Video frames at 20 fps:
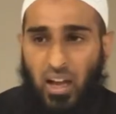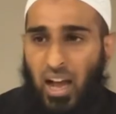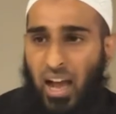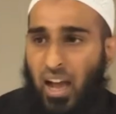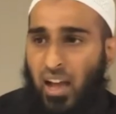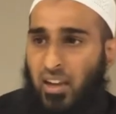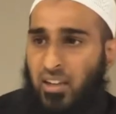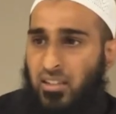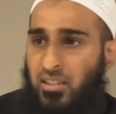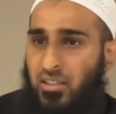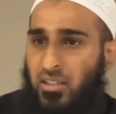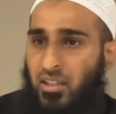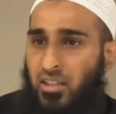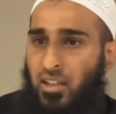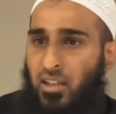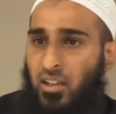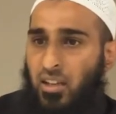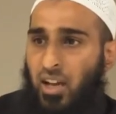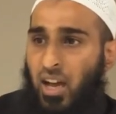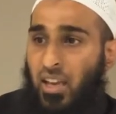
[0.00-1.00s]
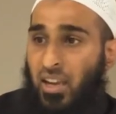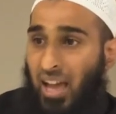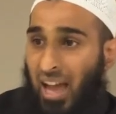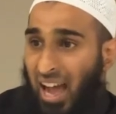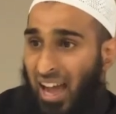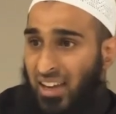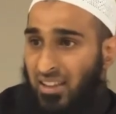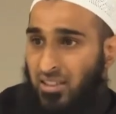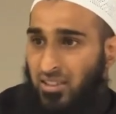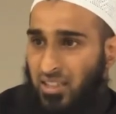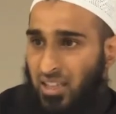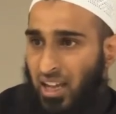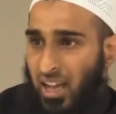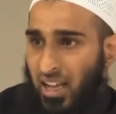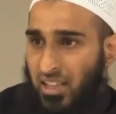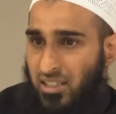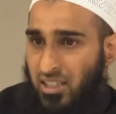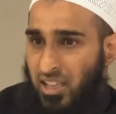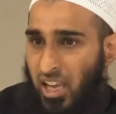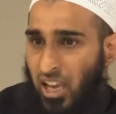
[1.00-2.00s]
and an ant
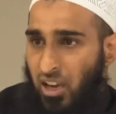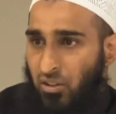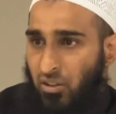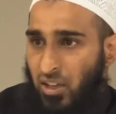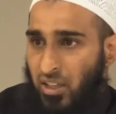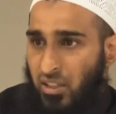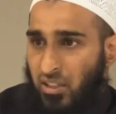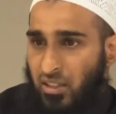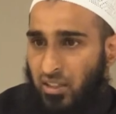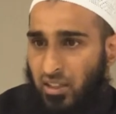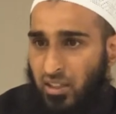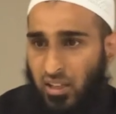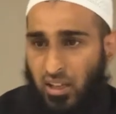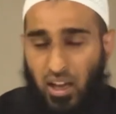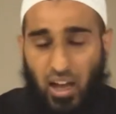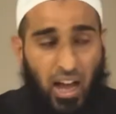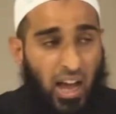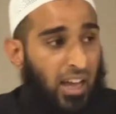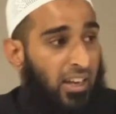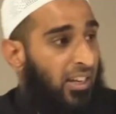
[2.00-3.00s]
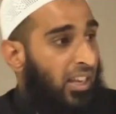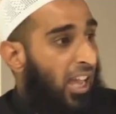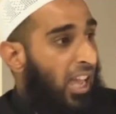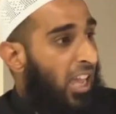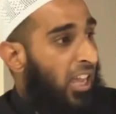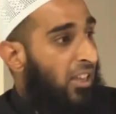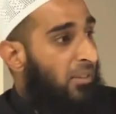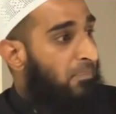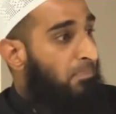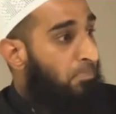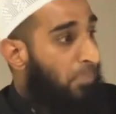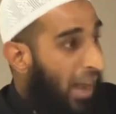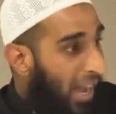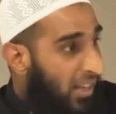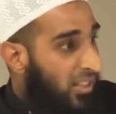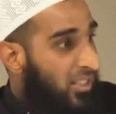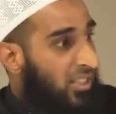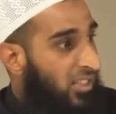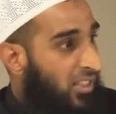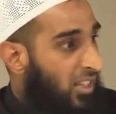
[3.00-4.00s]
has hearing, and a
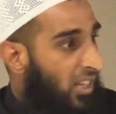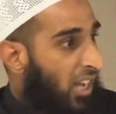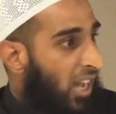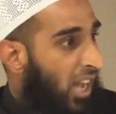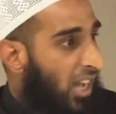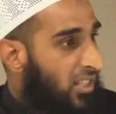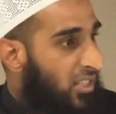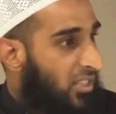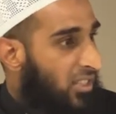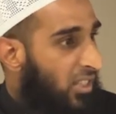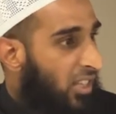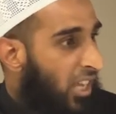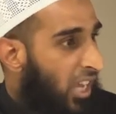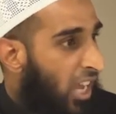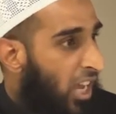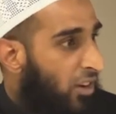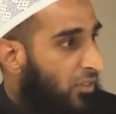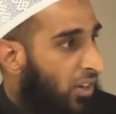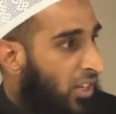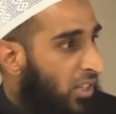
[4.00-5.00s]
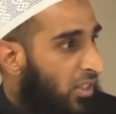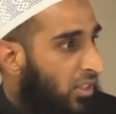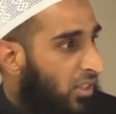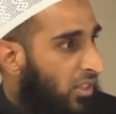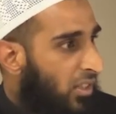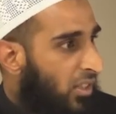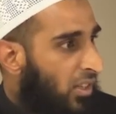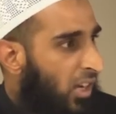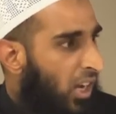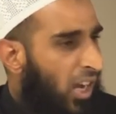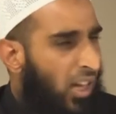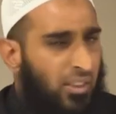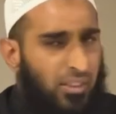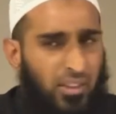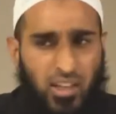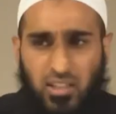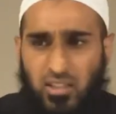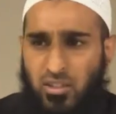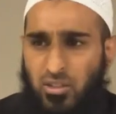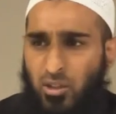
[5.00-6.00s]
bat has hearing,
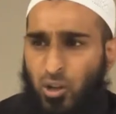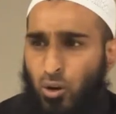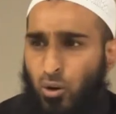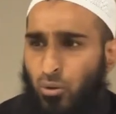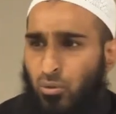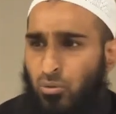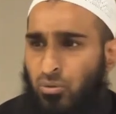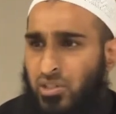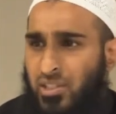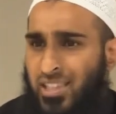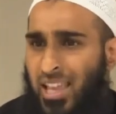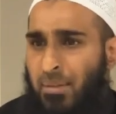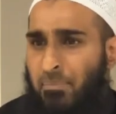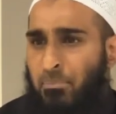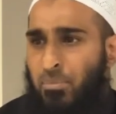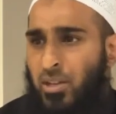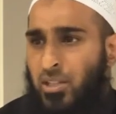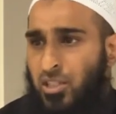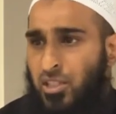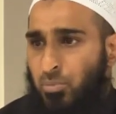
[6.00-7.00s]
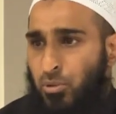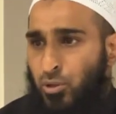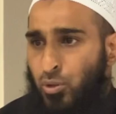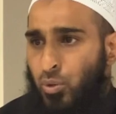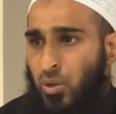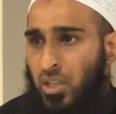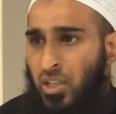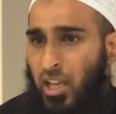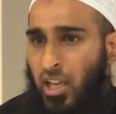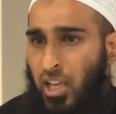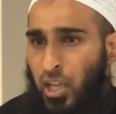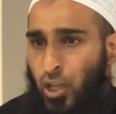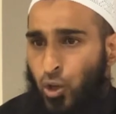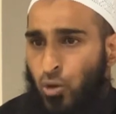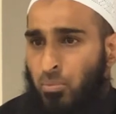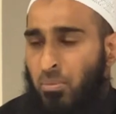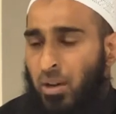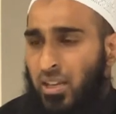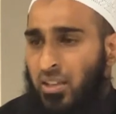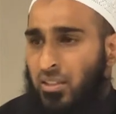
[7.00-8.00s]
and there is no resemblance between a
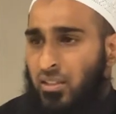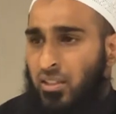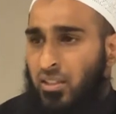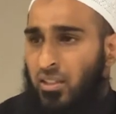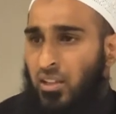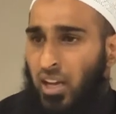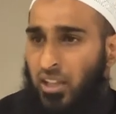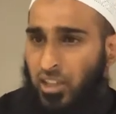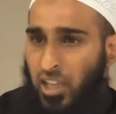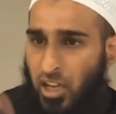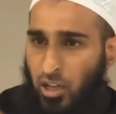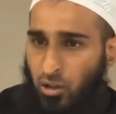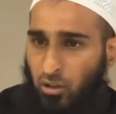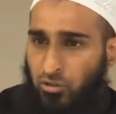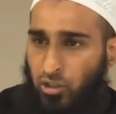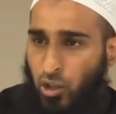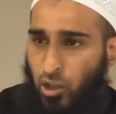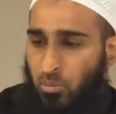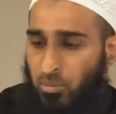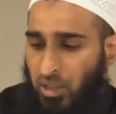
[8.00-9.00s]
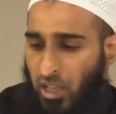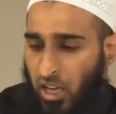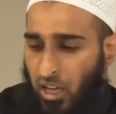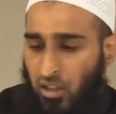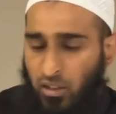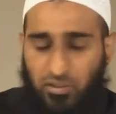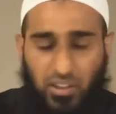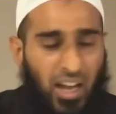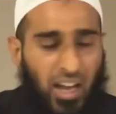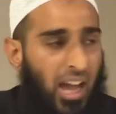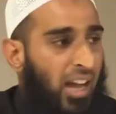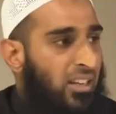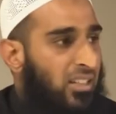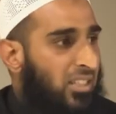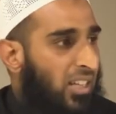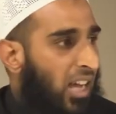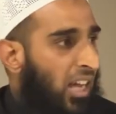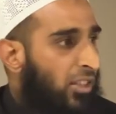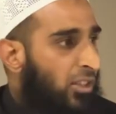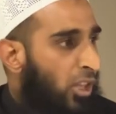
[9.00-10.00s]
human and the hearing of the human, the hearing of the
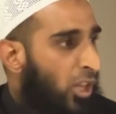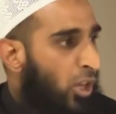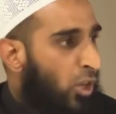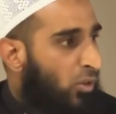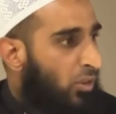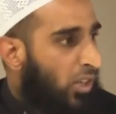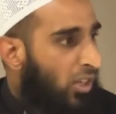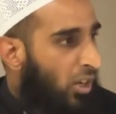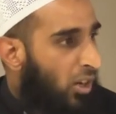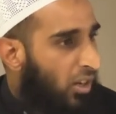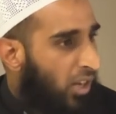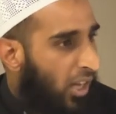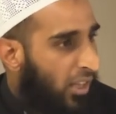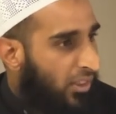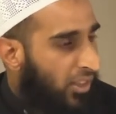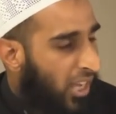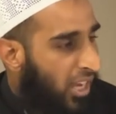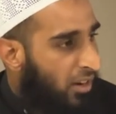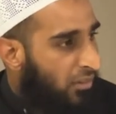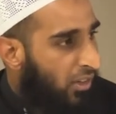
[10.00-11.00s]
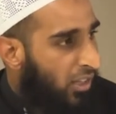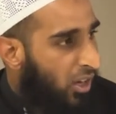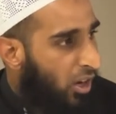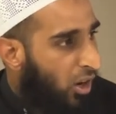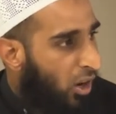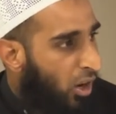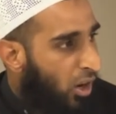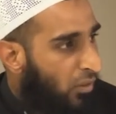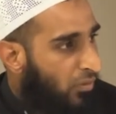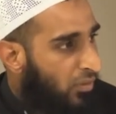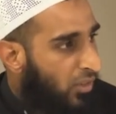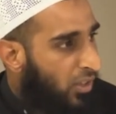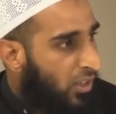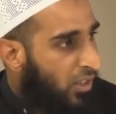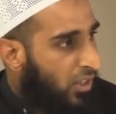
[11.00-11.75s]
ant, and the hearing of